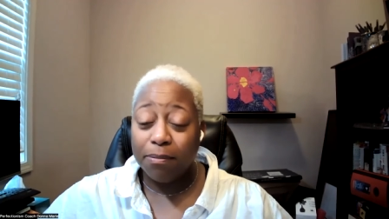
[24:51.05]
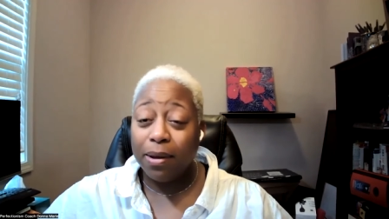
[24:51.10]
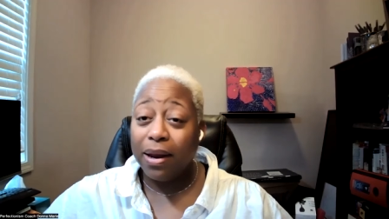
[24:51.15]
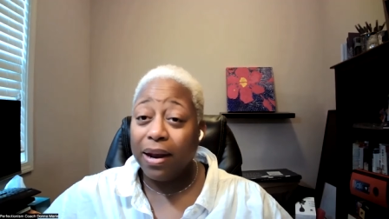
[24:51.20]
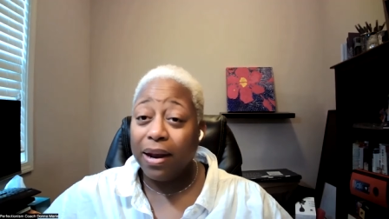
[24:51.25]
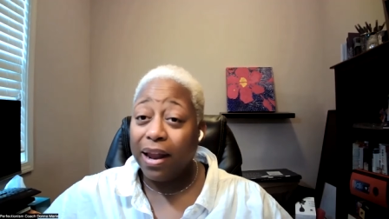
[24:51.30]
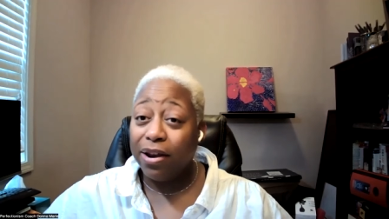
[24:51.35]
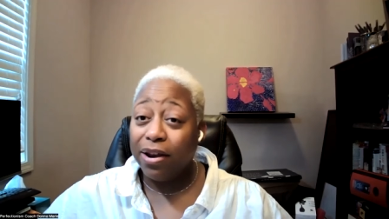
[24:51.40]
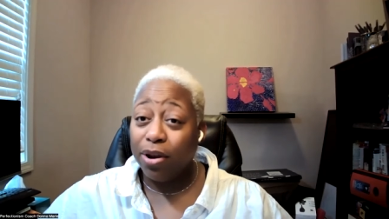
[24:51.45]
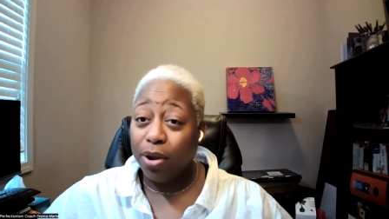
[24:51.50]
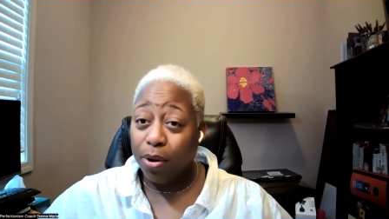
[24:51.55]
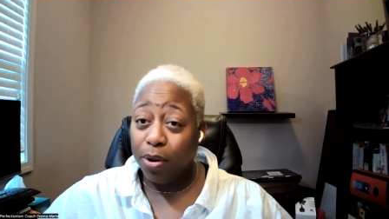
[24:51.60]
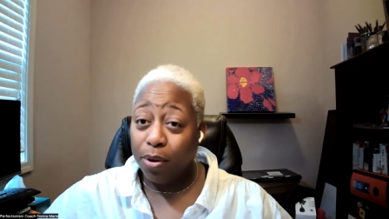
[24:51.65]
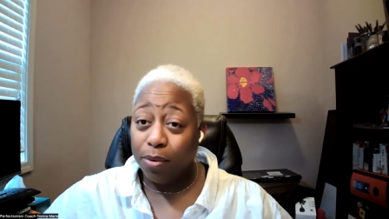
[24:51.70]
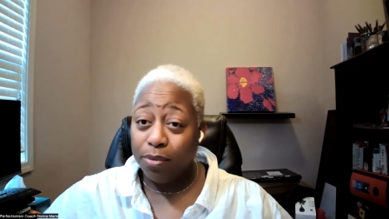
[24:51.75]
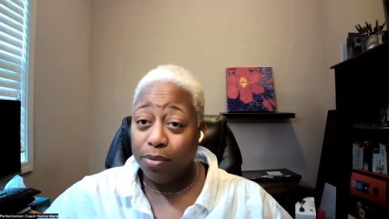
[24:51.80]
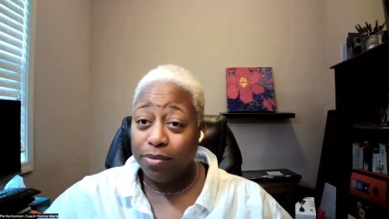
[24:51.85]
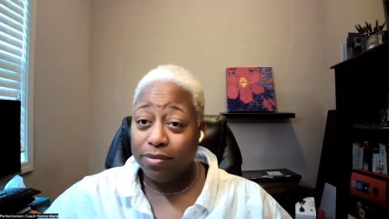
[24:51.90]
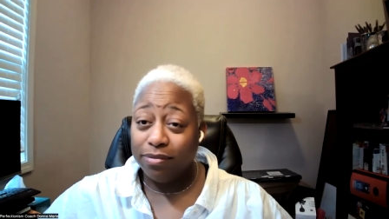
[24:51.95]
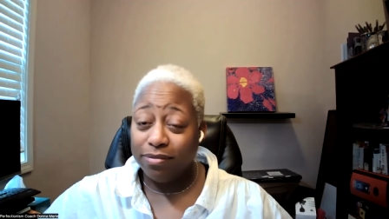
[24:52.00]
But I
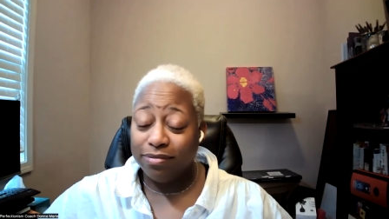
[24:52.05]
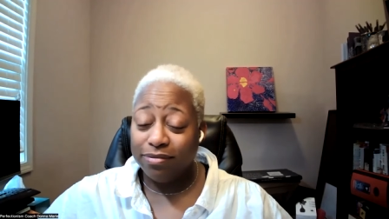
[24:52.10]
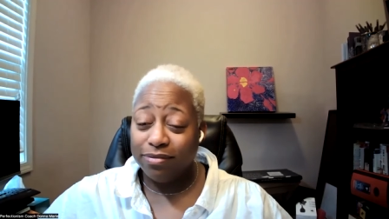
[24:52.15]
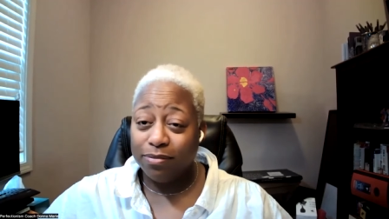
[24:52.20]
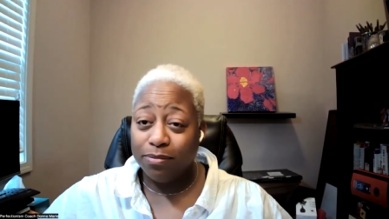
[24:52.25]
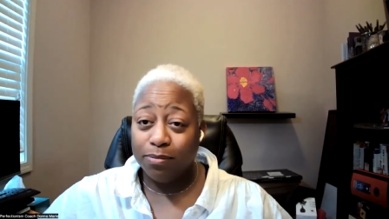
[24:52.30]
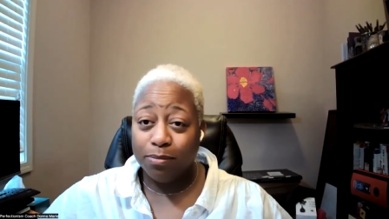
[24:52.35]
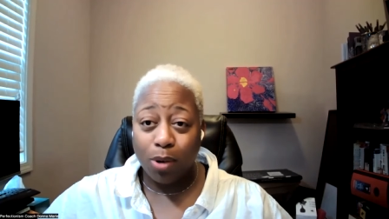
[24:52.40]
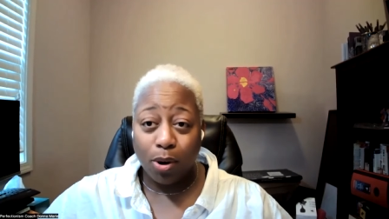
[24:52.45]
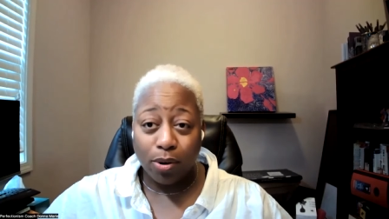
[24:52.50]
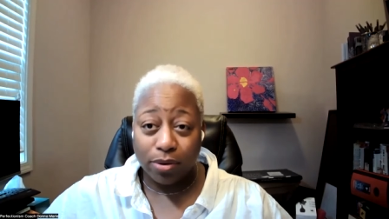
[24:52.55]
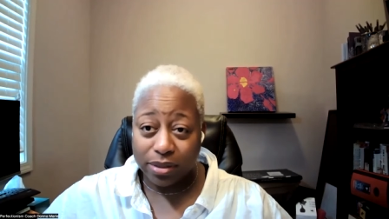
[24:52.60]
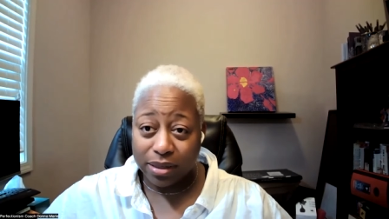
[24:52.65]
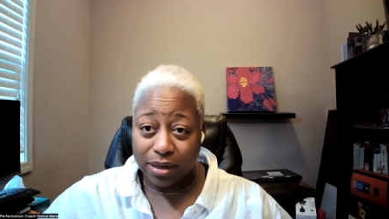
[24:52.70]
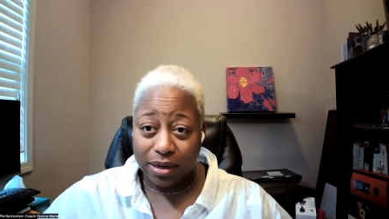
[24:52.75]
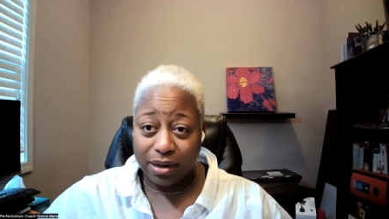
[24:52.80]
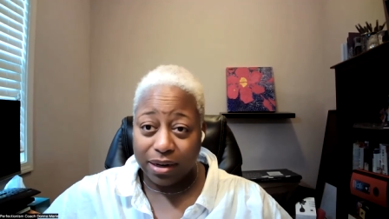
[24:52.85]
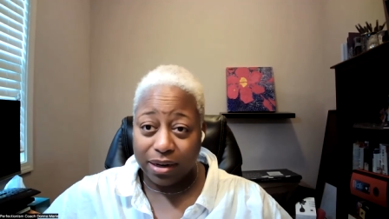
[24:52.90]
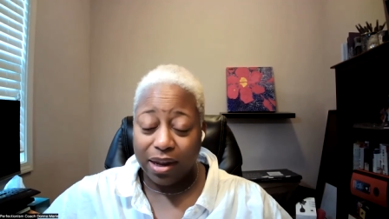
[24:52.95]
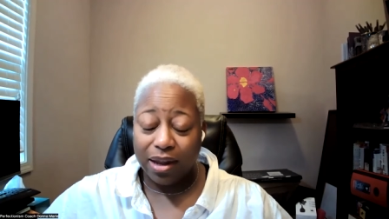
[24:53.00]
know
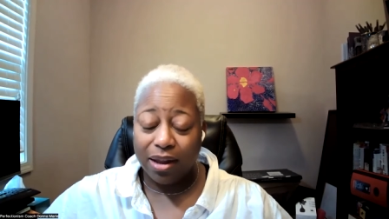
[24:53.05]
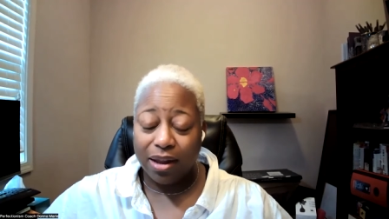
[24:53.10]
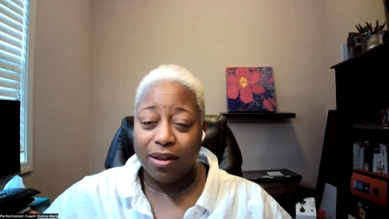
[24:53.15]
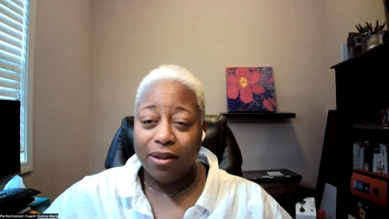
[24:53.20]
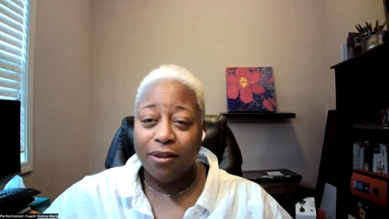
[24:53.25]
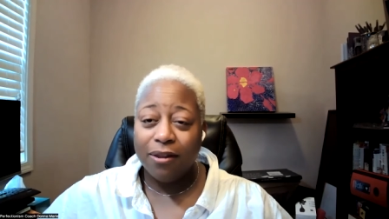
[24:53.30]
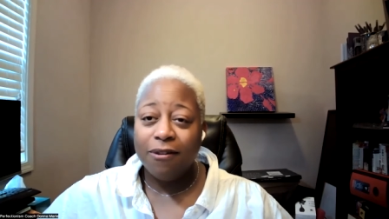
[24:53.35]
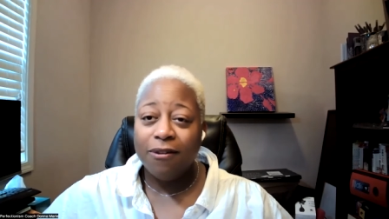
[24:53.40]
personally